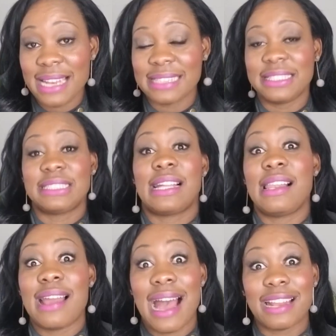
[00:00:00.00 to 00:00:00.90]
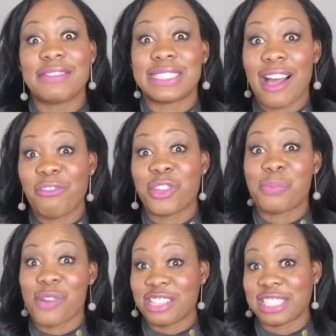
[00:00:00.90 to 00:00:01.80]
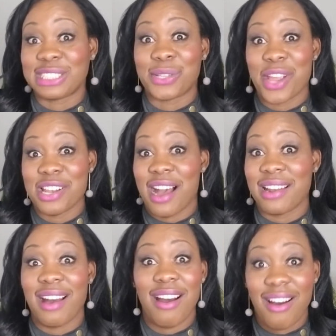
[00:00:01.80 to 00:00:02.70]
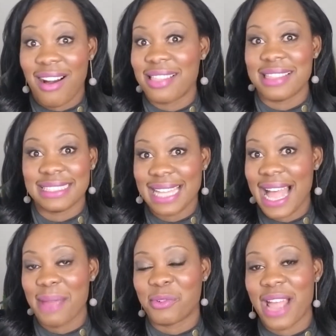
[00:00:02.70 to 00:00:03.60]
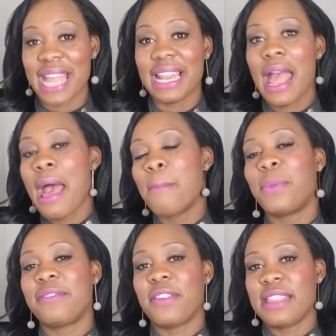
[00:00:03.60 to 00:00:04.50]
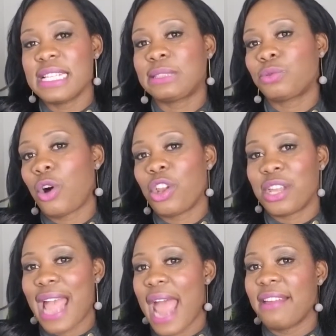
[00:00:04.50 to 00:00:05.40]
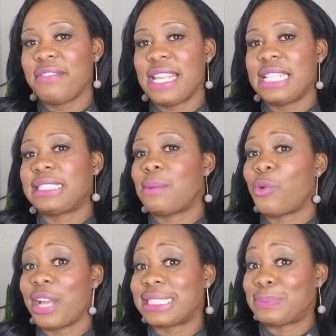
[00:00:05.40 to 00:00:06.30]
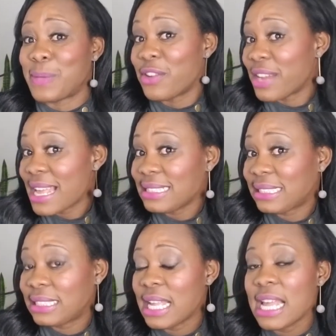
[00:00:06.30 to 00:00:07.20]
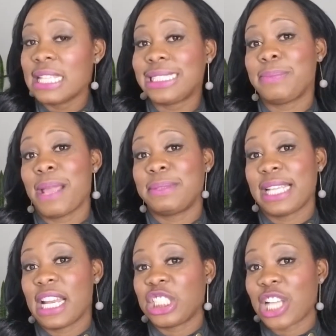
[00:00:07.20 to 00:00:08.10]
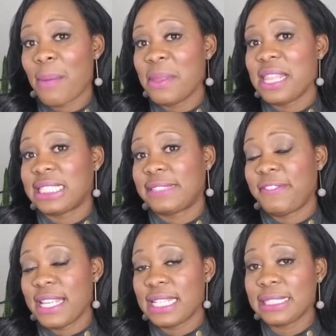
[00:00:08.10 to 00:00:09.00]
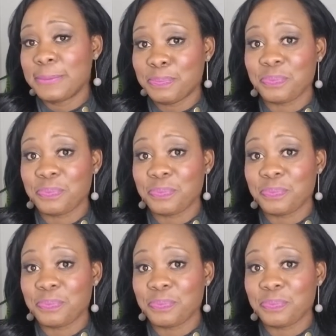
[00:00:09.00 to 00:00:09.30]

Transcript: because there's a lot of software projects going on all the time, right? But for this role, you kind of need some more experience to be able to get a job in this field.